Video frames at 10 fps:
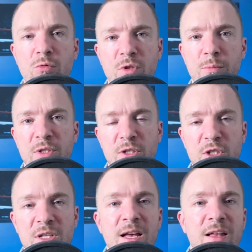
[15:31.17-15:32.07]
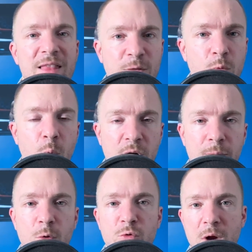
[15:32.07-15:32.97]
some positions. That's what won him
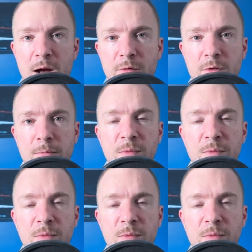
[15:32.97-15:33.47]
those rounds.